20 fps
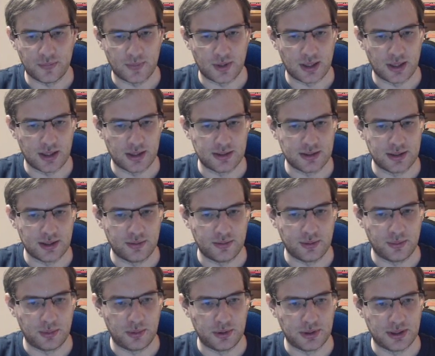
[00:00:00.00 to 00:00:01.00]
Let's say we
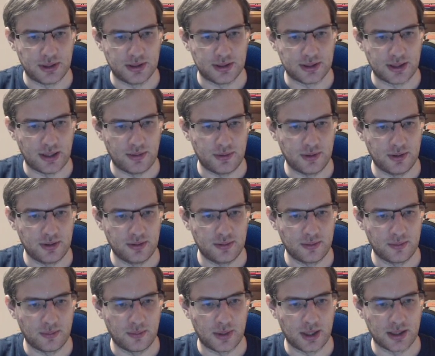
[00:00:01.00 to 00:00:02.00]
push c7,
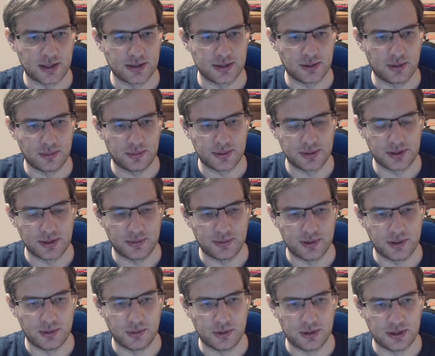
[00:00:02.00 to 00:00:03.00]
black stops
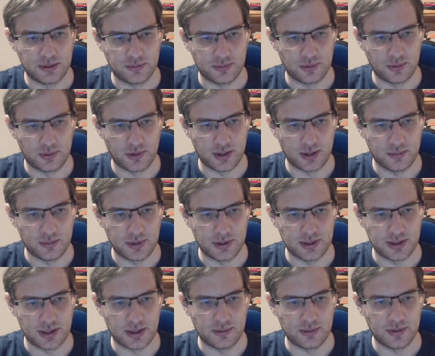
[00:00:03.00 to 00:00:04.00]
with rook c4 and
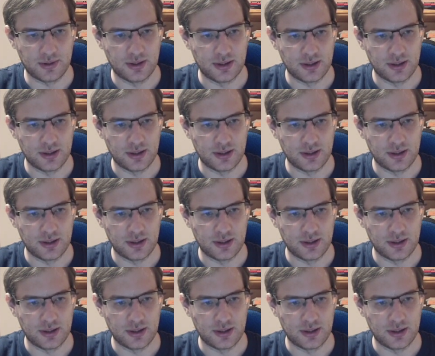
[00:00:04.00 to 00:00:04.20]
b7.